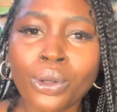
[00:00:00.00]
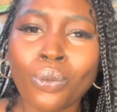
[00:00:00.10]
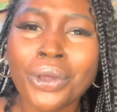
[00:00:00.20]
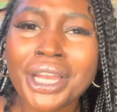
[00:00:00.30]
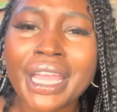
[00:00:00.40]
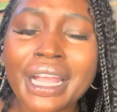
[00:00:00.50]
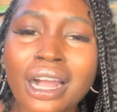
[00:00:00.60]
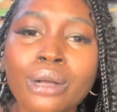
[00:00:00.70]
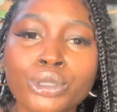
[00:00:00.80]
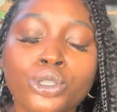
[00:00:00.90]
when it
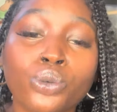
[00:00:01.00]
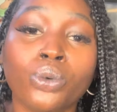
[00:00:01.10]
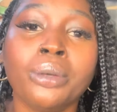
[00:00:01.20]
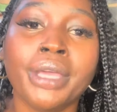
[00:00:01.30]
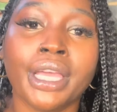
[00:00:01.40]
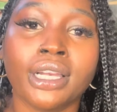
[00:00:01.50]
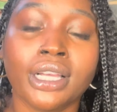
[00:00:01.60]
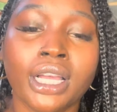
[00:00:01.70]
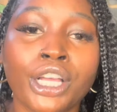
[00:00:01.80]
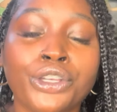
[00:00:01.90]
comes to women,
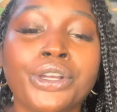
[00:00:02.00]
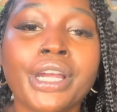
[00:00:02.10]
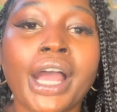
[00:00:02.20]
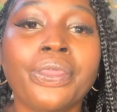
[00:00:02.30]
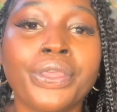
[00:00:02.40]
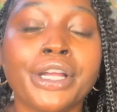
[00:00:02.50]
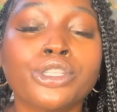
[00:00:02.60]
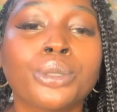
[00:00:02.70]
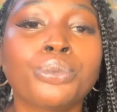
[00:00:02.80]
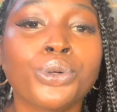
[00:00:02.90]
you're not there
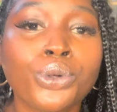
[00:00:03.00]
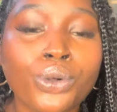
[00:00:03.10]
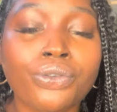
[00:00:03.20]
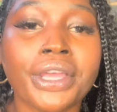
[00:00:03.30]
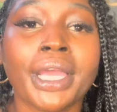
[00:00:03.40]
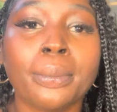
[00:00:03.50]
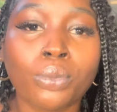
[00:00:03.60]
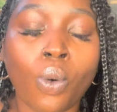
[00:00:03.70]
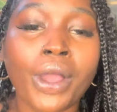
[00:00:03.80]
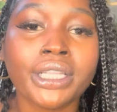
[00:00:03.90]
to prove a
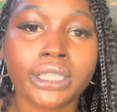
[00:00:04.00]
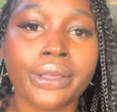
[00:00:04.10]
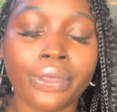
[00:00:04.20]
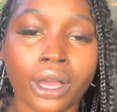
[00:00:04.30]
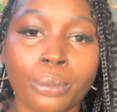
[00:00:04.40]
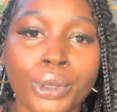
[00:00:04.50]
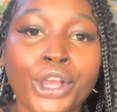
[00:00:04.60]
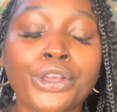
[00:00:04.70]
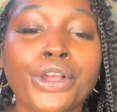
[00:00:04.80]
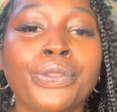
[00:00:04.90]
point to them.
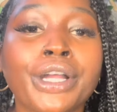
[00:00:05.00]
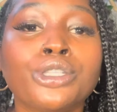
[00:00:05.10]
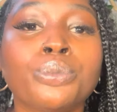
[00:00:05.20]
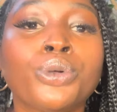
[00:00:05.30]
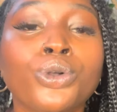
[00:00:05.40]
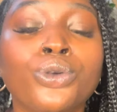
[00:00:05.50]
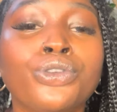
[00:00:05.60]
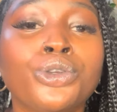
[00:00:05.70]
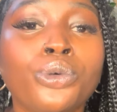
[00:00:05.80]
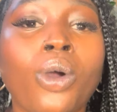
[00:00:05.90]
You're there to prove
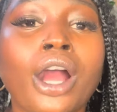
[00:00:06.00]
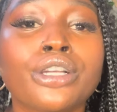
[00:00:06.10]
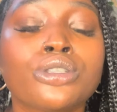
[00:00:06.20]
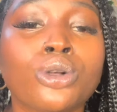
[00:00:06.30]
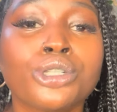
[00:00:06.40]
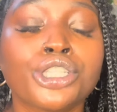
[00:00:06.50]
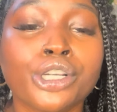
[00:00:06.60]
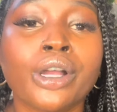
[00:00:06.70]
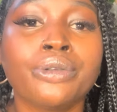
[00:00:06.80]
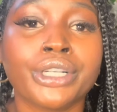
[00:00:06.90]
you are so
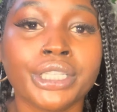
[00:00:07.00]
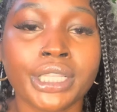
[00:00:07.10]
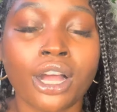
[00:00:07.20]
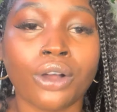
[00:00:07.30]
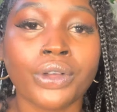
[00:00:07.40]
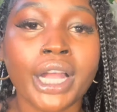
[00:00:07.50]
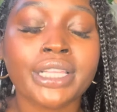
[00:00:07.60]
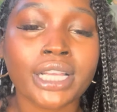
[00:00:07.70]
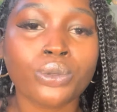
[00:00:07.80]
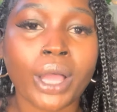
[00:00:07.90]
sure of yourself.
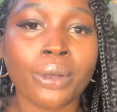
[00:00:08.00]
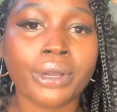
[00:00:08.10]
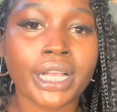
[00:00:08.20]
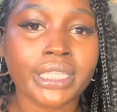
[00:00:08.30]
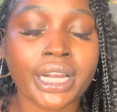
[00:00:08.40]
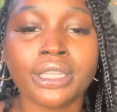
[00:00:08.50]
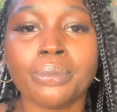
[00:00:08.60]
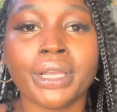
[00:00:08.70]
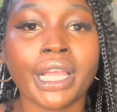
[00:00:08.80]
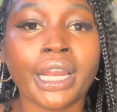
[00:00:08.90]
That's why when I said in the
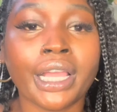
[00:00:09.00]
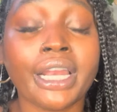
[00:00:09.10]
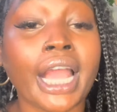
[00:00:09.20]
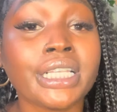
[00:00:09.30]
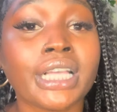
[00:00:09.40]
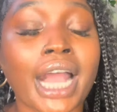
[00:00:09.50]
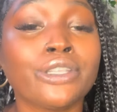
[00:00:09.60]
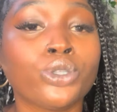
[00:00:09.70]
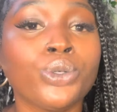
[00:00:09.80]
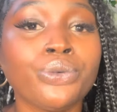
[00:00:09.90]
beginning, nice
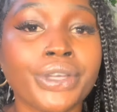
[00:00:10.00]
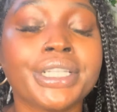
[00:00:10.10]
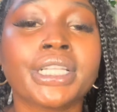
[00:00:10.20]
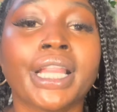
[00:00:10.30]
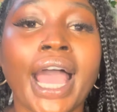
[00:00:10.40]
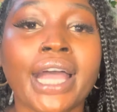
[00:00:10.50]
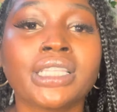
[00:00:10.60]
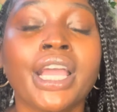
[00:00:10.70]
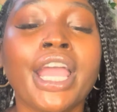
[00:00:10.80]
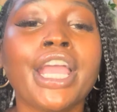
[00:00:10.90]
guys do finish
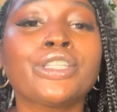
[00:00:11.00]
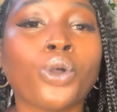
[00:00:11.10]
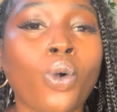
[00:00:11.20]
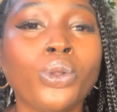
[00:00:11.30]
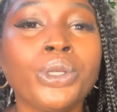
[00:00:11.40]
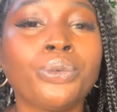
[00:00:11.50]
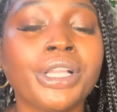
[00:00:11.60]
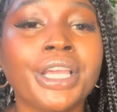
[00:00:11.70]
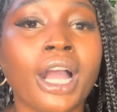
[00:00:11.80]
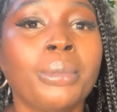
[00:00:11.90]
last, it's only
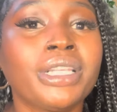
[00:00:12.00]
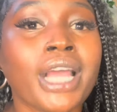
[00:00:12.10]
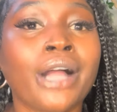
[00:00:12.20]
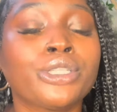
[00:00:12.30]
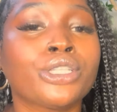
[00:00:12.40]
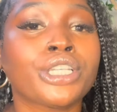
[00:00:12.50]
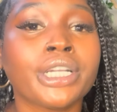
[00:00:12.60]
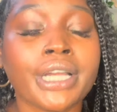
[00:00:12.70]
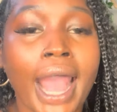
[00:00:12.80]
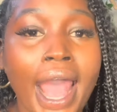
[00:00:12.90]
really coming down to
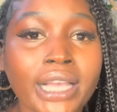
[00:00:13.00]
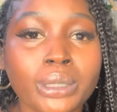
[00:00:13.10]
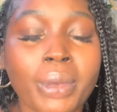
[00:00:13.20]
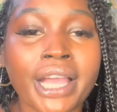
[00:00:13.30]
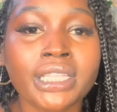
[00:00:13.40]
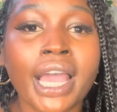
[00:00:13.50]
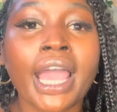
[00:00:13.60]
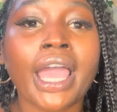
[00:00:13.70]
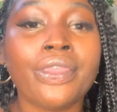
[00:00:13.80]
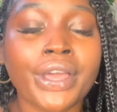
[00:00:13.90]
certain aspects
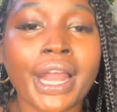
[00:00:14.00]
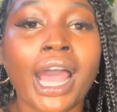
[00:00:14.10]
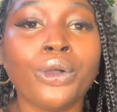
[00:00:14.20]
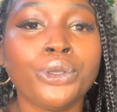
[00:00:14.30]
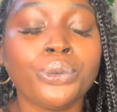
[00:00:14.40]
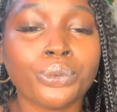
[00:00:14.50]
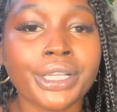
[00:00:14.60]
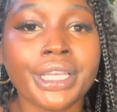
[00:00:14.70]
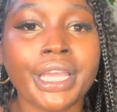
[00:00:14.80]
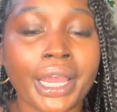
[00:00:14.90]
and then how you
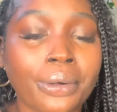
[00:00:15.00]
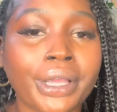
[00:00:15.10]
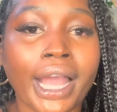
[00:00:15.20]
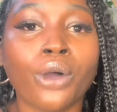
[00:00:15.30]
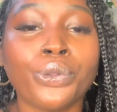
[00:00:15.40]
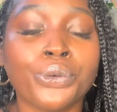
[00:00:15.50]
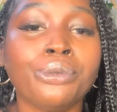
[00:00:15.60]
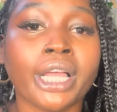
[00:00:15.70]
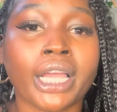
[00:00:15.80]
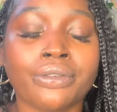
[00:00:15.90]
really carry out through
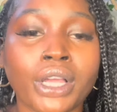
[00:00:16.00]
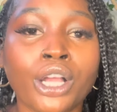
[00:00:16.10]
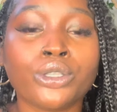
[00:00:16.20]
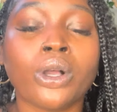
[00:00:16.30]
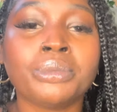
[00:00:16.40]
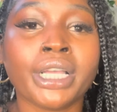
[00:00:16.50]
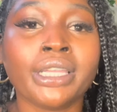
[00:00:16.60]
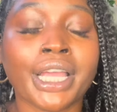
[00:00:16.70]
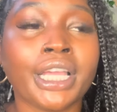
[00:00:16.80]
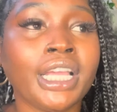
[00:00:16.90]
life. So I'm
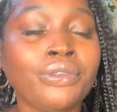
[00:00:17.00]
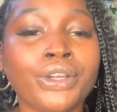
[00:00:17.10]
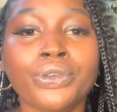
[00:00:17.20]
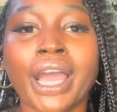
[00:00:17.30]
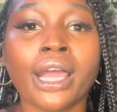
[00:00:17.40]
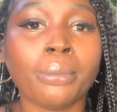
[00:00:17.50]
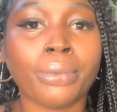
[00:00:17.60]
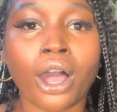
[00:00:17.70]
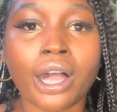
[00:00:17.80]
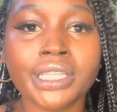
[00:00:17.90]
saying, like, even if you had a
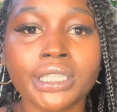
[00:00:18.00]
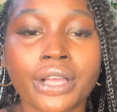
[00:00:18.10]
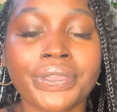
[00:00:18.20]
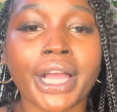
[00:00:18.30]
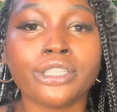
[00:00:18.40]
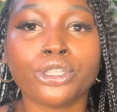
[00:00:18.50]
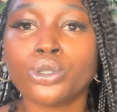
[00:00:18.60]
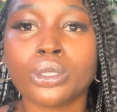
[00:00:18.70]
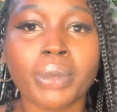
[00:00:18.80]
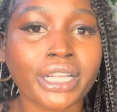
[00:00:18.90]
boss that
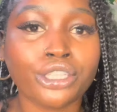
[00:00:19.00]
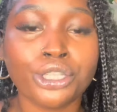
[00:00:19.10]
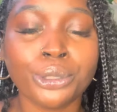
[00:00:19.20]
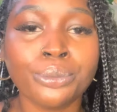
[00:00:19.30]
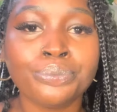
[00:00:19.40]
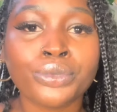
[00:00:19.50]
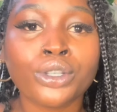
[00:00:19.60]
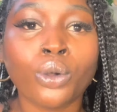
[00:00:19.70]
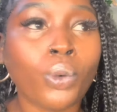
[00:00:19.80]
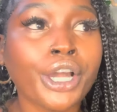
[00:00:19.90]
disrespected you,
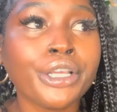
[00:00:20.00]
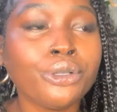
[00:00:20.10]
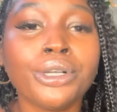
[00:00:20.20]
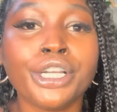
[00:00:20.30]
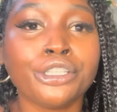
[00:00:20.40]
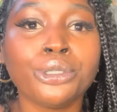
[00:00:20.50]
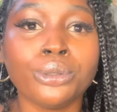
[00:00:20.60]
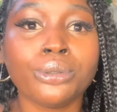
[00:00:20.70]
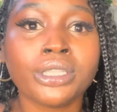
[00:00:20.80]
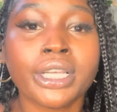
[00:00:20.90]
what are you gonna
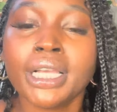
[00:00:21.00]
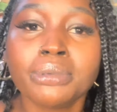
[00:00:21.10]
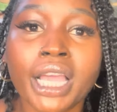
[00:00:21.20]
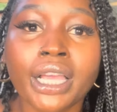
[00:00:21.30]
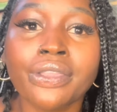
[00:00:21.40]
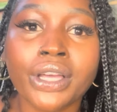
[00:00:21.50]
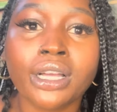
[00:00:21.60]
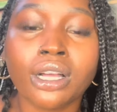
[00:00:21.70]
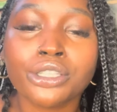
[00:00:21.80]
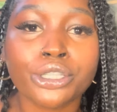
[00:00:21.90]
do? keep taking
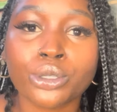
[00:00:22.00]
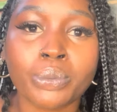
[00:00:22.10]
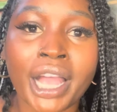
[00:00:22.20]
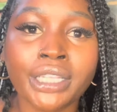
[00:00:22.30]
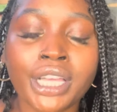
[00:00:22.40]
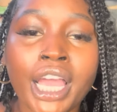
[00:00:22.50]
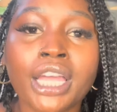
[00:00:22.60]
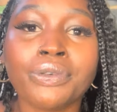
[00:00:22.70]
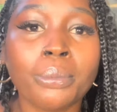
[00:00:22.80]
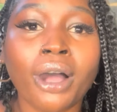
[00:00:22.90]
the disrespect.
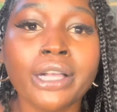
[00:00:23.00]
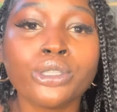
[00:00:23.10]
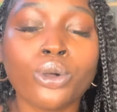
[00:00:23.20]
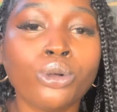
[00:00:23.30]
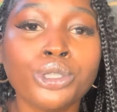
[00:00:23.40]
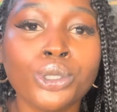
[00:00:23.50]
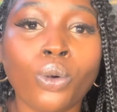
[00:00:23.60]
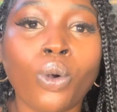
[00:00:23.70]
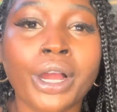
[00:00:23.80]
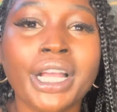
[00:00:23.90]
If a boss told you,
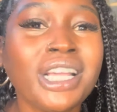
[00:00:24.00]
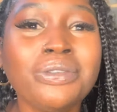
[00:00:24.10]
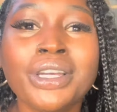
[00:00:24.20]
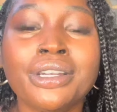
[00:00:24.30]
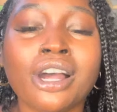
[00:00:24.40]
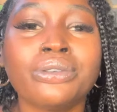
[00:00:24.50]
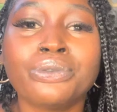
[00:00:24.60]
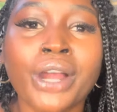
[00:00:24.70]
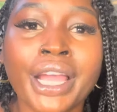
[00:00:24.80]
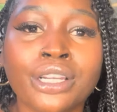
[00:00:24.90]
or even a
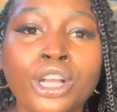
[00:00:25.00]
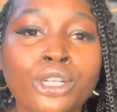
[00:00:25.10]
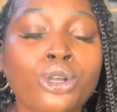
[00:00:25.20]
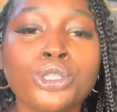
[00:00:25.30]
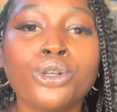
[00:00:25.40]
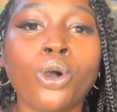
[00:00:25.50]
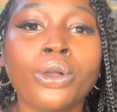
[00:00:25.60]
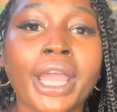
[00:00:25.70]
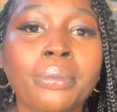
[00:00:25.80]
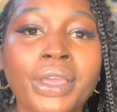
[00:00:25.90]
friend told you, go
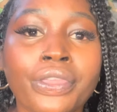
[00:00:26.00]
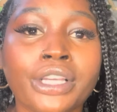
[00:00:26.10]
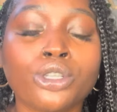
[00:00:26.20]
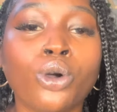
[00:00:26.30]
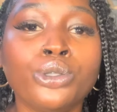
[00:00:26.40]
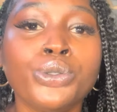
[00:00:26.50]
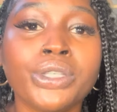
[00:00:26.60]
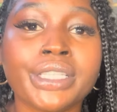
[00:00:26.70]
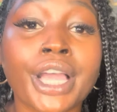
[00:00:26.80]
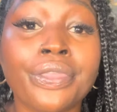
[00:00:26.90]
get me this, go do
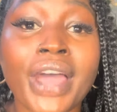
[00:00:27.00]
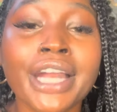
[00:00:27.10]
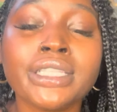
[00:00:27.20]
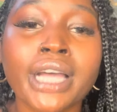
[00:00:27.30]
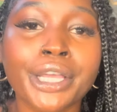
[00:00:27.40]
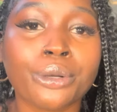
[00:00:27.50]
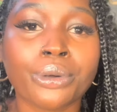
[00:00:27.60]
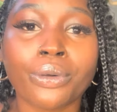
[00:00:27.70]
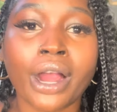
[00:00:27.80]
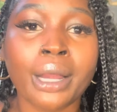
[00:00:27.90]
this, and that is not your
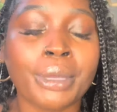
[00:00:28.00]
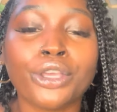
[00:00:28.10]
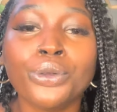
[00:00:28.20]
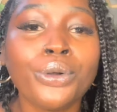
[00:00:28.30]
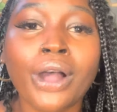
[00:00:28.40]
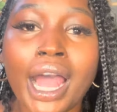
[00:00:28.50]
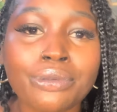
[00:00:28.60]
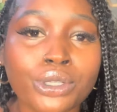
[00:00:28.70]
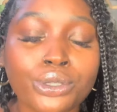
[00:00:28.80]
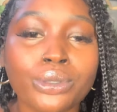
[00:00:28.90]
requirement, you don't
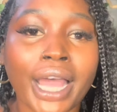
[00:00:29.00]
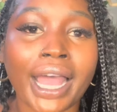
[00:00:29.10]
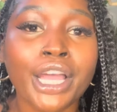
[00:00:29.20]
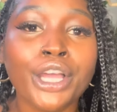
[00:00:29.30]
have to do that.